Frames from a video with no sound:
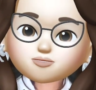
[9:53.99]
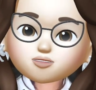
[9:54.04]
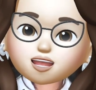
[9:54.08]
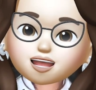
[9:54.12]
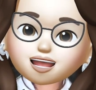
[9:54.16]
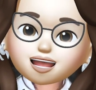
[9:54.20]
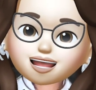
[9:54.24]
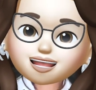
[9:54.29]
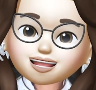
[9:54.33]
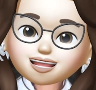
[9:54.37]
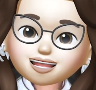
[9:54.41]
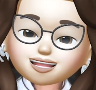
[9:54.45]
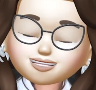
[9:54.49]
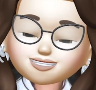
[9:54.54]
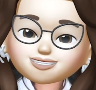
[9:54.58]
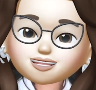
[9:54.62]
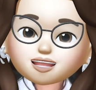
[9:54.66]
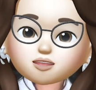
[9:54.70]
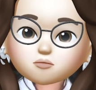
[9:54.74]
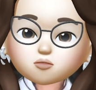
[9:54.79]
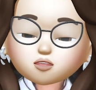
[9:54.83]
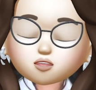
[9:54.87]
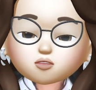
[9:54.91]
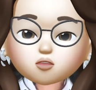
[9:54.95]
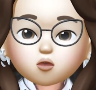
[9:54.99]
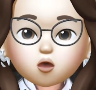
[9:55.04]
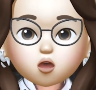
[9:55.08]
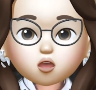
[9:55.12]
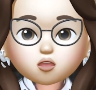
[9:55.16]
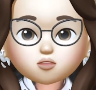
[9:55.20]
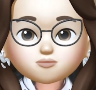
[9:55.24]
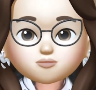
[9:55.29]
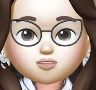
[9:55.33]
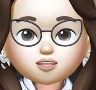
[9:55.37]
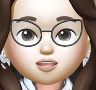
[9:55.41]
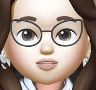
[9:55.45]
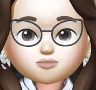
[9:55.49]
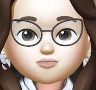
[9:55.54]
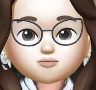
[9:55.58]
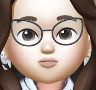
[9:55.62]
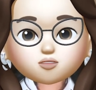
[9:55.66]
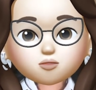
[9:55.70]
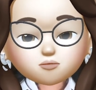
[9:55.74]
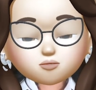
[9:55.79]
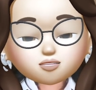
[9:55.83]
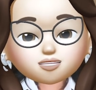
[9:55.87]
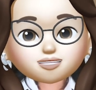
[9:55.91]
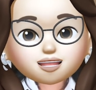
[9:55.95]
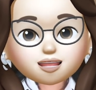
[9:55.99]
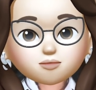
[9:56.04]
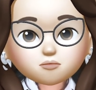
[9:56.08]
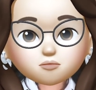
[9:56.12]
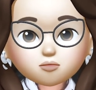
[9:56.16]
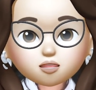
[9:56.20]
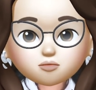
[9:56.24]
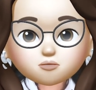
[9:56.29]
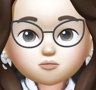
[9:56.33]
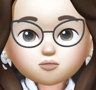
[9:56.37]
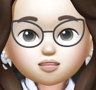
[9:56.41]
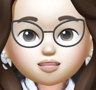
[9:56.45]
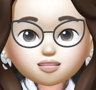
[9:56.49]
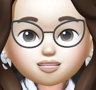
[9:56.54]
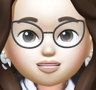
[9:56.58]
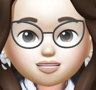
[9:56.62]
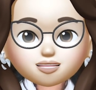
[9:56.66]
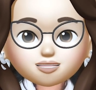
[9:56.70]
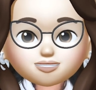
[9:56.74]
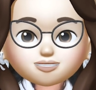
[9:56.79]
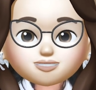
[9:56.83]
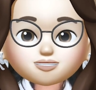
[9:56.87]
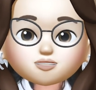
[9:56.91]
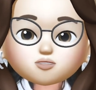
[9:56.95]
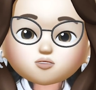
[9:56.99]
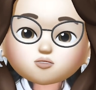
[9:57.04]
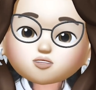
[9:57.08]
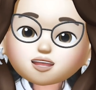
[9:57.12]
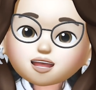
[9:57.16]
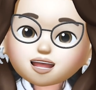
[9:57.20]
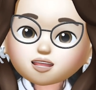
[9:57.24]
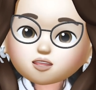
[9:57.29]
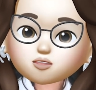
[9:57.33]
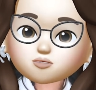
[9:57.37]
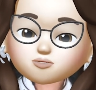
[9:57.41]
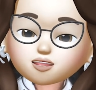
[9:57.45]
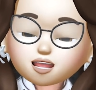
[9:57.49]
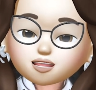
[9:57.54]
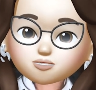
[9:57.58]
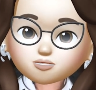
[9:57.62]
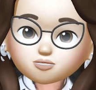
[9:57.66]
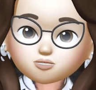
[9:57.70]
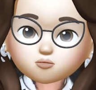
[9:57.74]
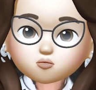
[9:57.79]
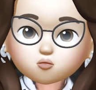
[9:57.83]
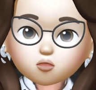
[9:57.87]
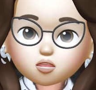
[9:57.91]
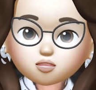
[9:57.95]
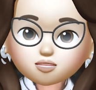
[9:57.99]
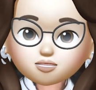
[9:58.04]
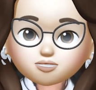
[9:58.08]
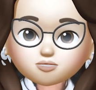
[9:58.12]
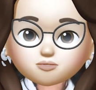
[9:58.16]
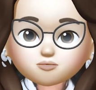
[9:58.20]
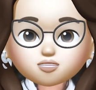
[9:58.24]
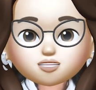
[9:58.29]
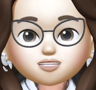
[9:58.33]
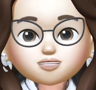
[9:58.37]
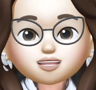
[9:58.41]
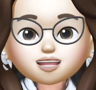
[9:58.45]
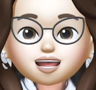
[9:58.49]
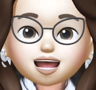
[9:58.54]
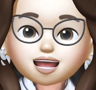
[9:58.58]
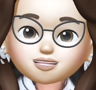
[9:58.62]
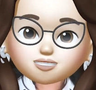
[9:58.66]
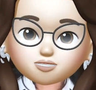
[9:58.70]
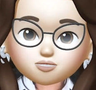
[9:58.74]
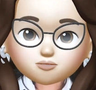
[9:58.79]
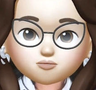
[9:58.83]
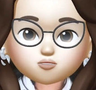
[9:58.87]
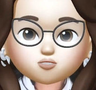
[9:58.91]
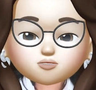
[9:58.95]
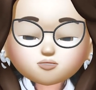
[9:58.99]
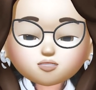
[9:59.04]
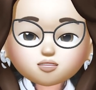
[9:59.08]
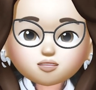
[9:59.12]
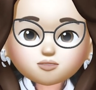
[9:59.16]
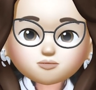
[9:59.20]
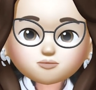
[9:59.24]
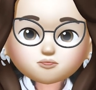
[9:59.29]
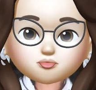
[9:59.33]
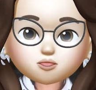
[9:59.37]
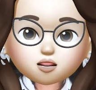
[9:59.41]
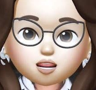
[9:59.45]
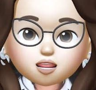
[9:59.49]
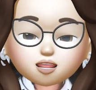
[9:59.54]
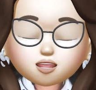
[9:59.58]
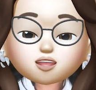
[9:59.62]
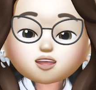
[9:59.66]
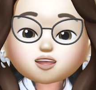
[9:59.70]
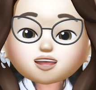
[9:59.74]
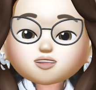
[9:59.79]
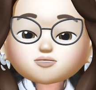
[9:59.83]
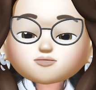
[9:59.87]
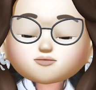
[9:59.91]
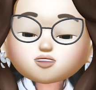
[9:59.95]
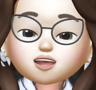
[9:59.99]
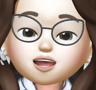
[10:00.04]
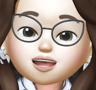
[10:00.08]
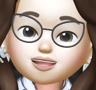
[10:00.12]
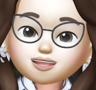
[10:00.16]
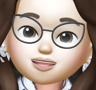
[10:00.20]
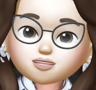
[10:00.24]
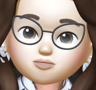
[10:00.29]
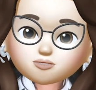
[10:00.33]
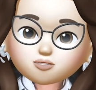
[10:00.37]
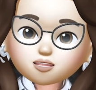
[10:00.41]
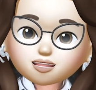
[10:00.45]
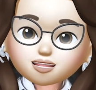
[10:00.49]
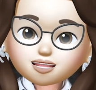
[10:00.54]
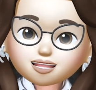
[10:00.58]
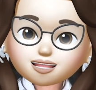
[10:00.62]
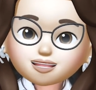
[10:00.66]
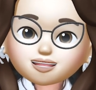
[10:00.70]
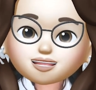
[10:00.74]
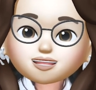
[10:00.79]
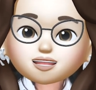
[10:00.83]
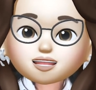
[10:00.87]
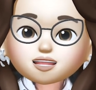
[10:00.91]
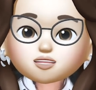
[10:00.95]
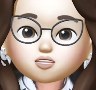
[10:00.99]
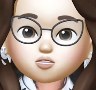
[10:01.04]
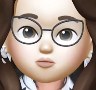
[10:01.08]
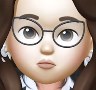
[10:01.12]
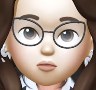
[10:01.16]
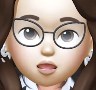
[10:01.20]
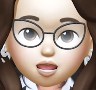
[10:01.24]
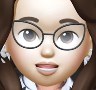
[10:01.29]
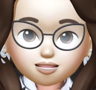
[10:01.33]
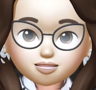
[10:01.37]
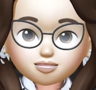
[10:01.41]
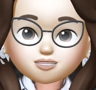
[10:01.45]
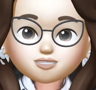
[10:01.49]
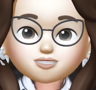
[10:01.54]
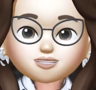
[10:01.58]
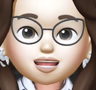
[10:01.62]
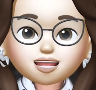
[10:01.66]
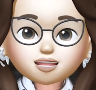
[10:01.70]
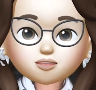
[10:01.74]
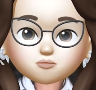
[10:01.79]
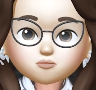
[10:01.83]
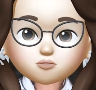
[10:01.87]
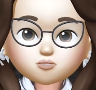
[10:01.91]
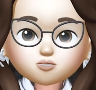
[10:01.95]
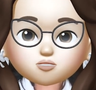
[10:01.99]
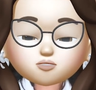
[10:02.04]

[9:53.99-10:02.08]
AI has come a long way from its humble beginnings to the advanced models we see as of today. We are living in an inspiring times